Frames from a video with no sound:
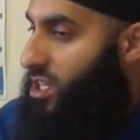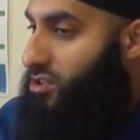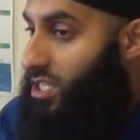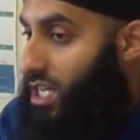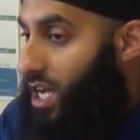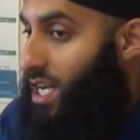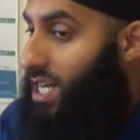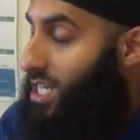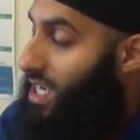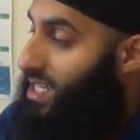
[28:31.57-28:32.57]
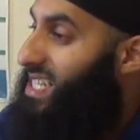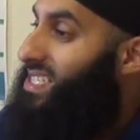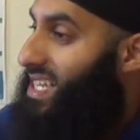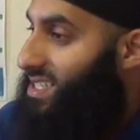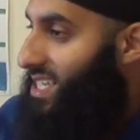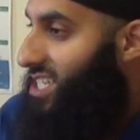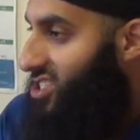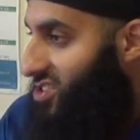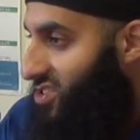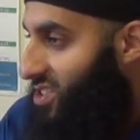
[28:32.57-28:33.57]
They used to conduct
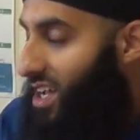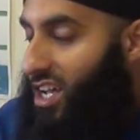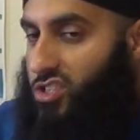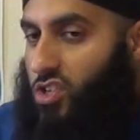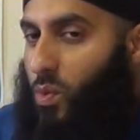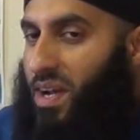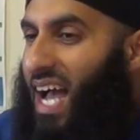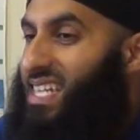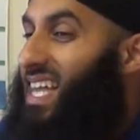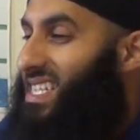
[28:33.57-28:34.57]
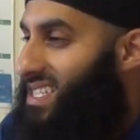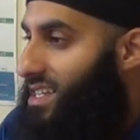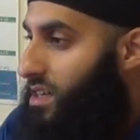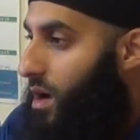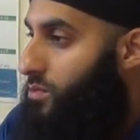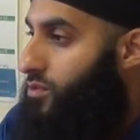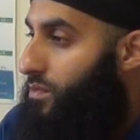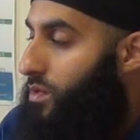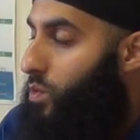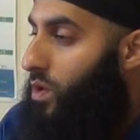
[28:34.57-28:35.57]
assassinations. So the word assassin comes
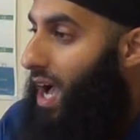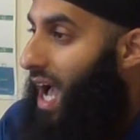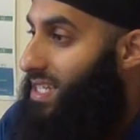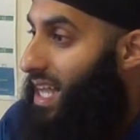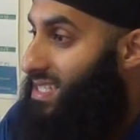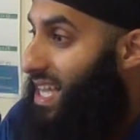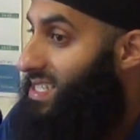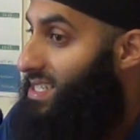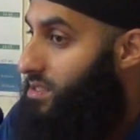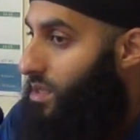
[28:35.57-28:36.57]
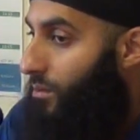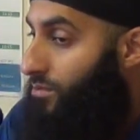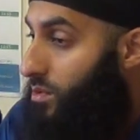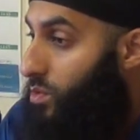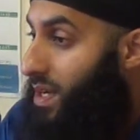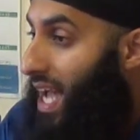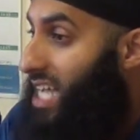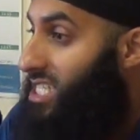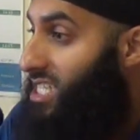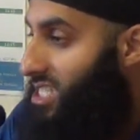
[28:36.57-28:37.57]
from the assassins comes from the word
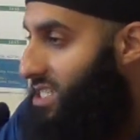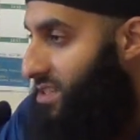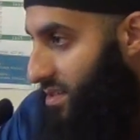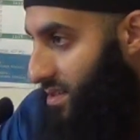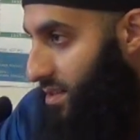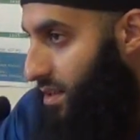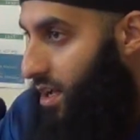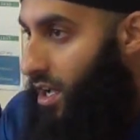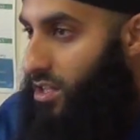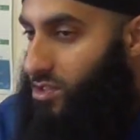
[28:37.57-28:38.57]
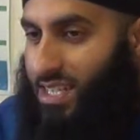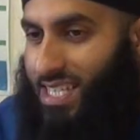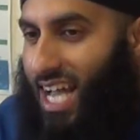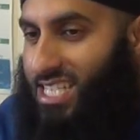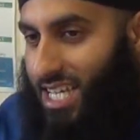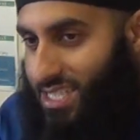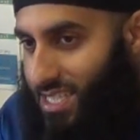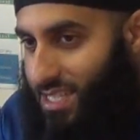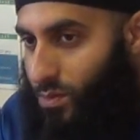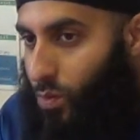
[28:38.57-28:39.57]
hashashin. So these
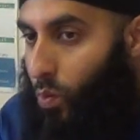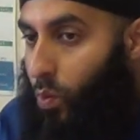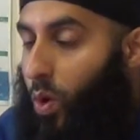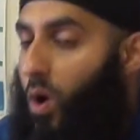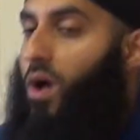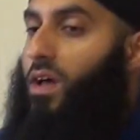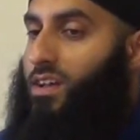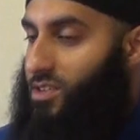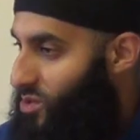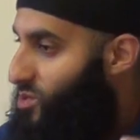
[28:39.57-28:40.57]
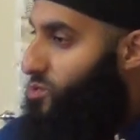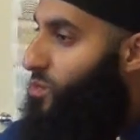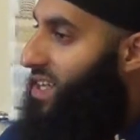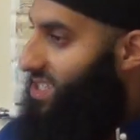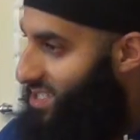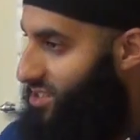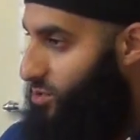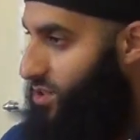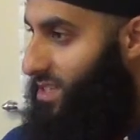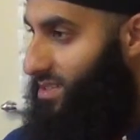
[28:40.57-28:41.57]
hashashin were you know you talk about Assassin's
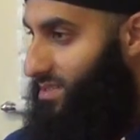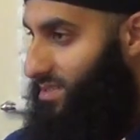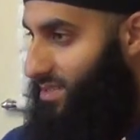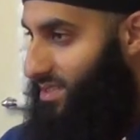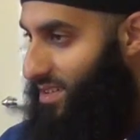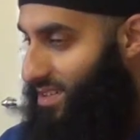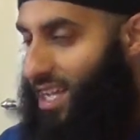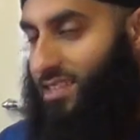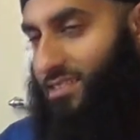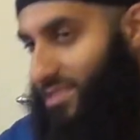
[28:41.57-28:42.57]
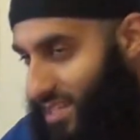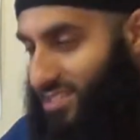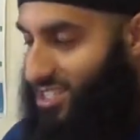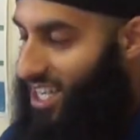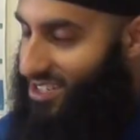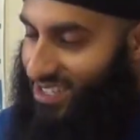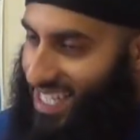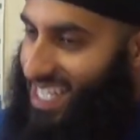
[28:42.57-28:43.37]
Creed. That's that's the Shia Creed.